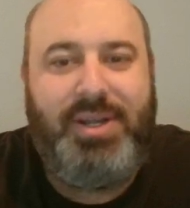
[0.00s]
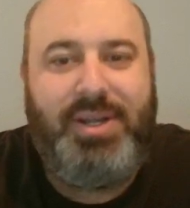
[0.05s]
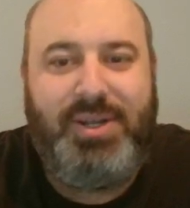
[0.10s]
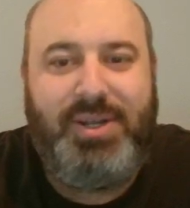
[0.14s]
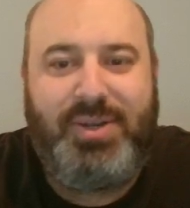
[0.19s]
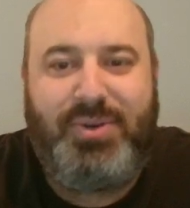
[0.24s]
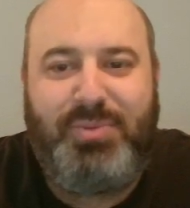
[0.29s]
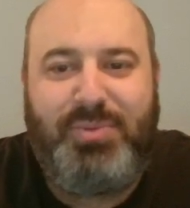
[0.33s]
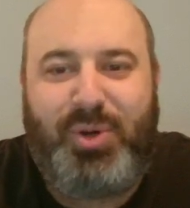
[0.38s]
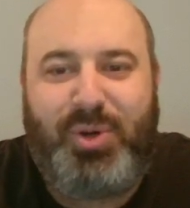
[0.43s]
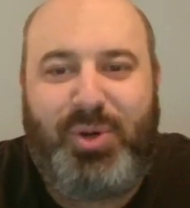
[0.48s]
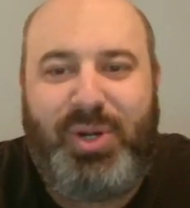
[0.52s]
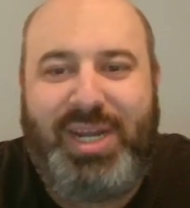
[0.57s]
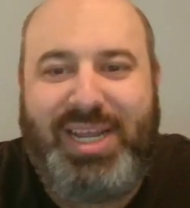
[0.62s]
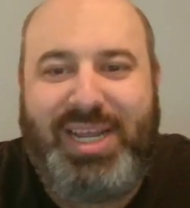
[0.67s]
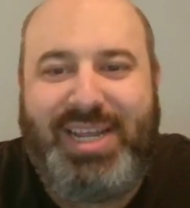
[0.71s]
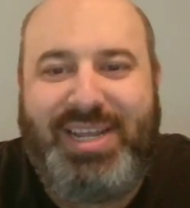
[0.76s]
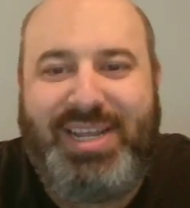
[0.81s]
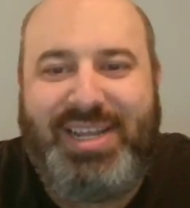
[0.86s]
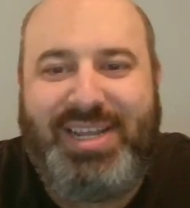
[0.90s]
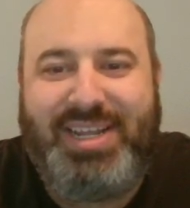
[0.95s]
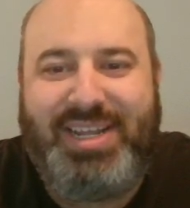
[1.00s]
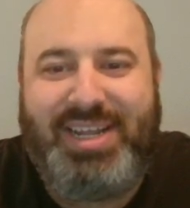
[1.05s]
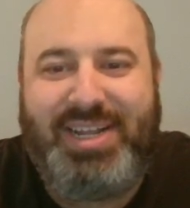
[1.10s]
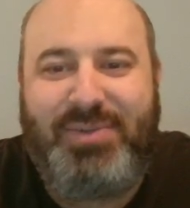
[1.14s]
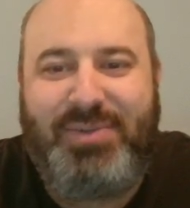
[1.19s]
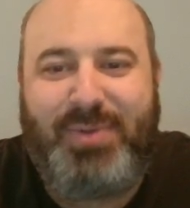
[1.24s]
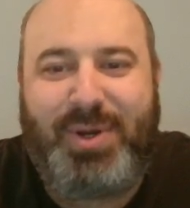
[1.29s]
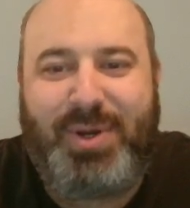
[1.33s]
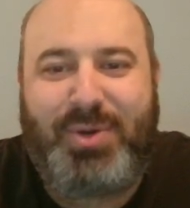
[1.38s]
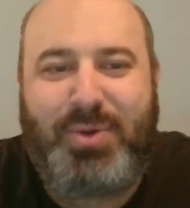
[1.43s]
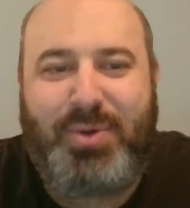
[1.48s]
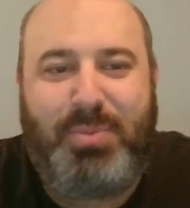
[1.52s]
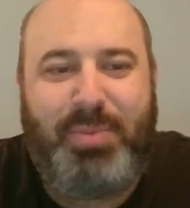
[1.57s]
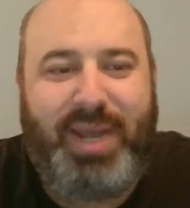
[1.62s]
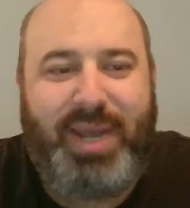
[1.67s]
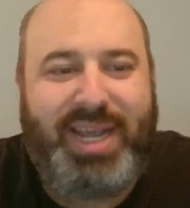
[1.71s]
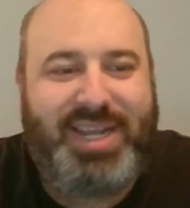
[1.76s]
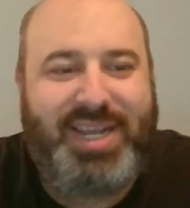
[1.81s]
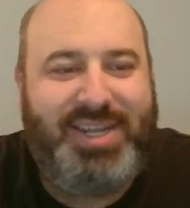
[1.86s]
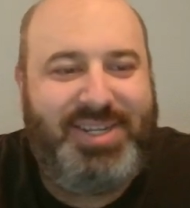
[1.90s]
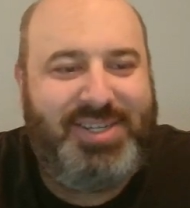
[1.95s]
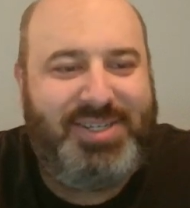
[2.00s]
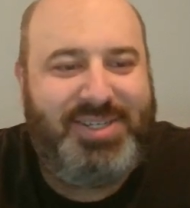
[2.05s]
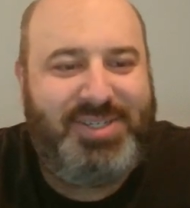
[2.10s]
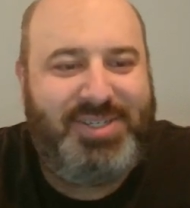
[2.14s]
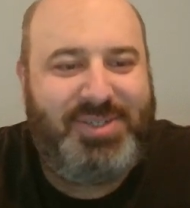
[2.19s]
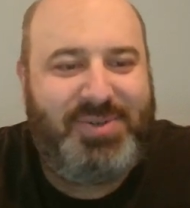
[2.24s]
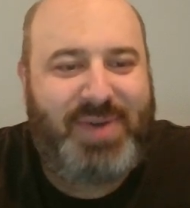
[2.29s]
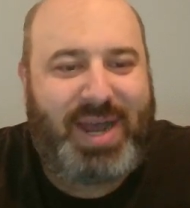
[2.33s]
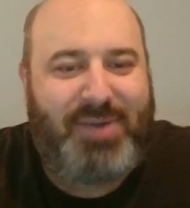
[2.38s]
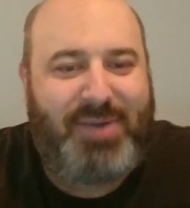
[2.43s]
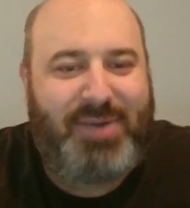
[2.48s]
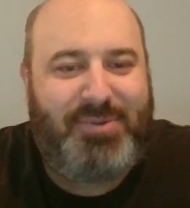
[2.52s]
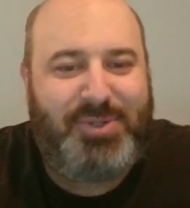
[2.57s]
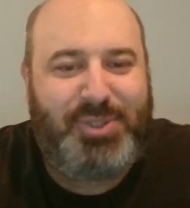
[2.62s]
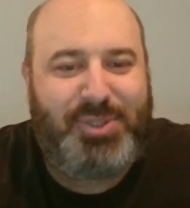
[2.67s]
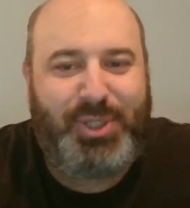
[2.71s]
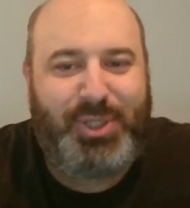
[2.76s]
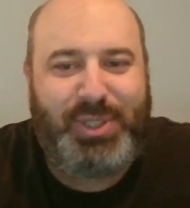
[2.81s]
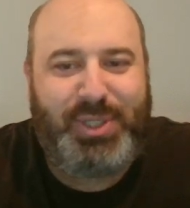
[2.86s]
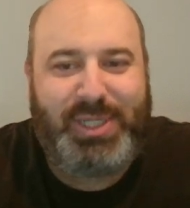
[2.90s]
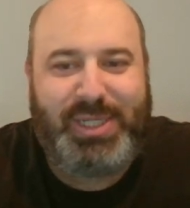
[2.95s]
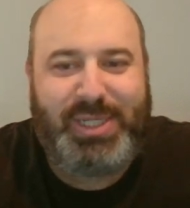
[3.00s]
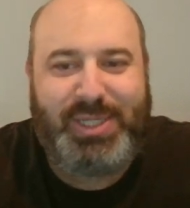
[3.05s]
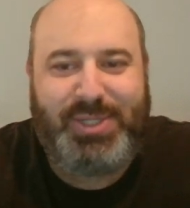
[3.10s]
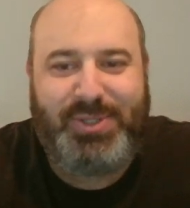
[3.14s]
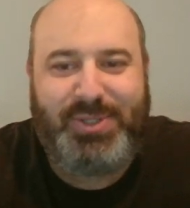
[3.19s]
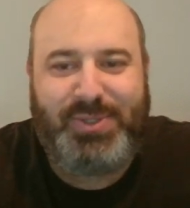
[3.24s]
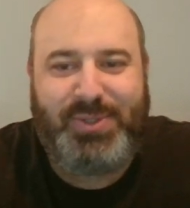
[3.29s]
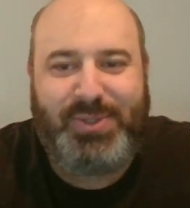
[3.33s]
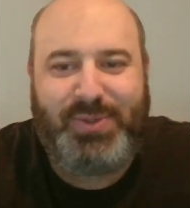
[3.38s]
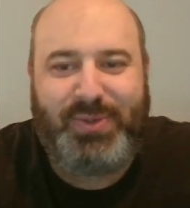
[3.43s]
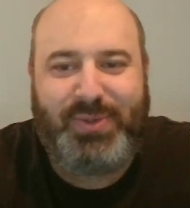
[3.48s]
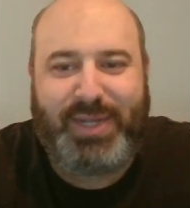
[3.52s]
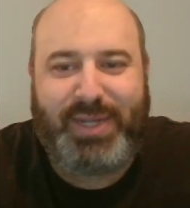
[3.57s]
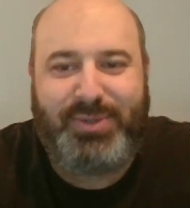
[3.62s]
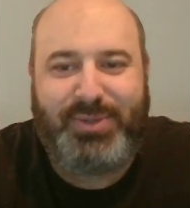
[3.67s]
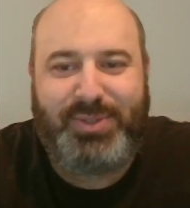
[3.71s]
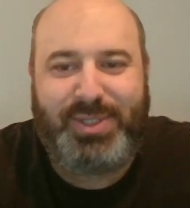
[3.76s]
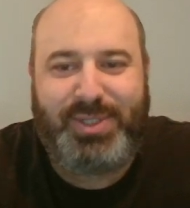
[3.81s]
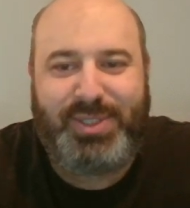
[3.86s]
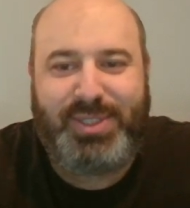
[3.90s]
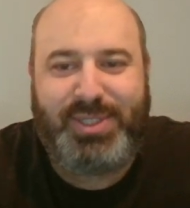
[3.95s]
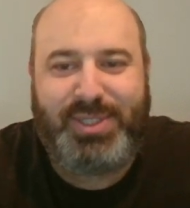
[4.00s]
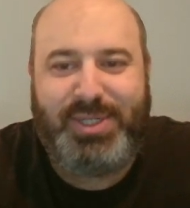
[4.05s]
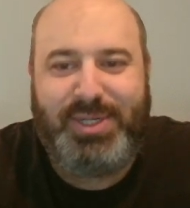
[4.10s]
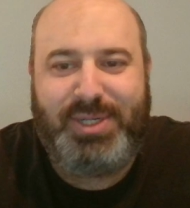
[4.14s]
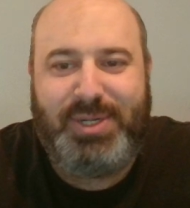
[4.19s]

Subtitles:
Good morning and welcome back to our journey to 2000s.